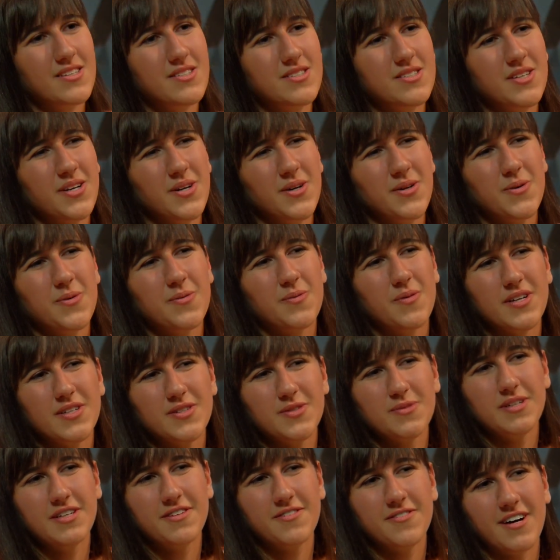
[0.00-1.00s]
So when
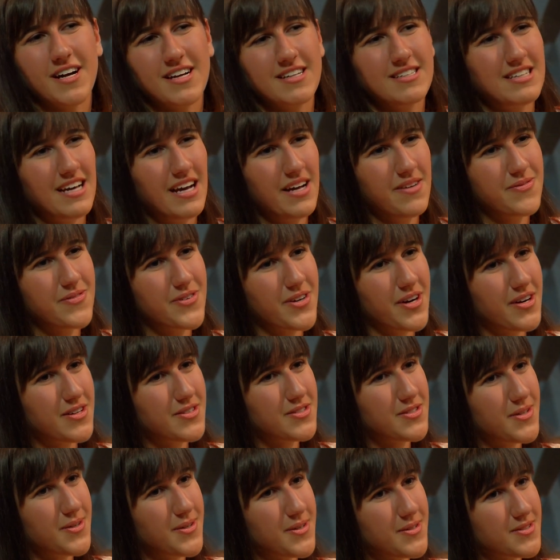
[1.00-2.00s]
do we find time for our
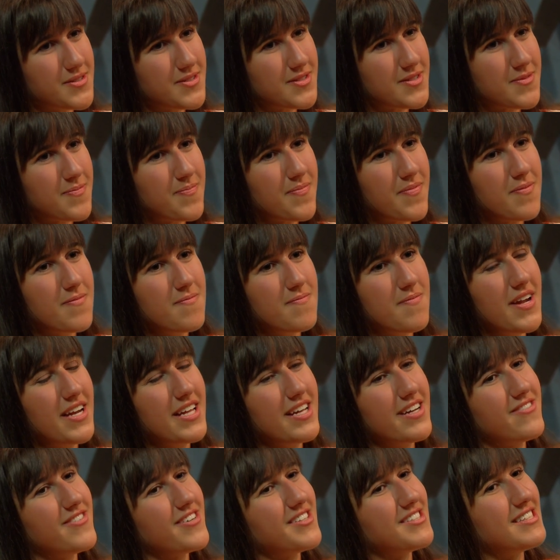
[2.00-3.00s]
souls?
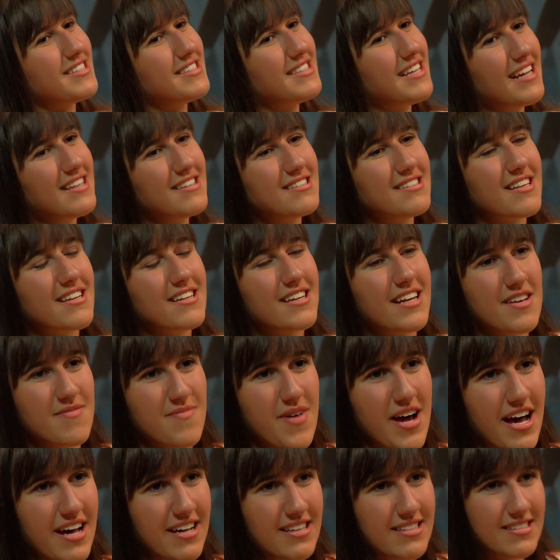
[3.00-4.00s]
Many of us attend Sunday
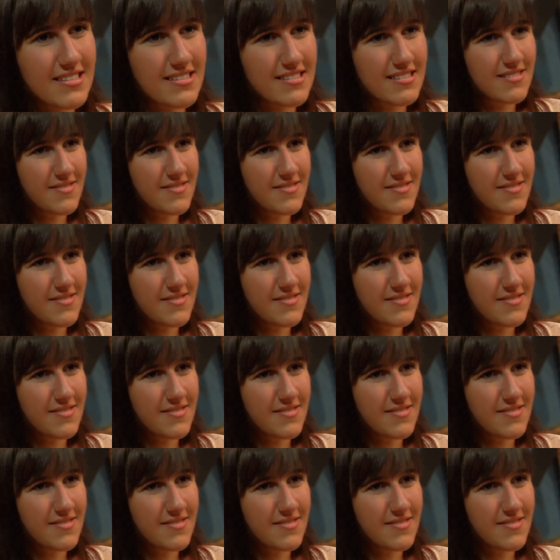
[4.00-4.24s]
Mass.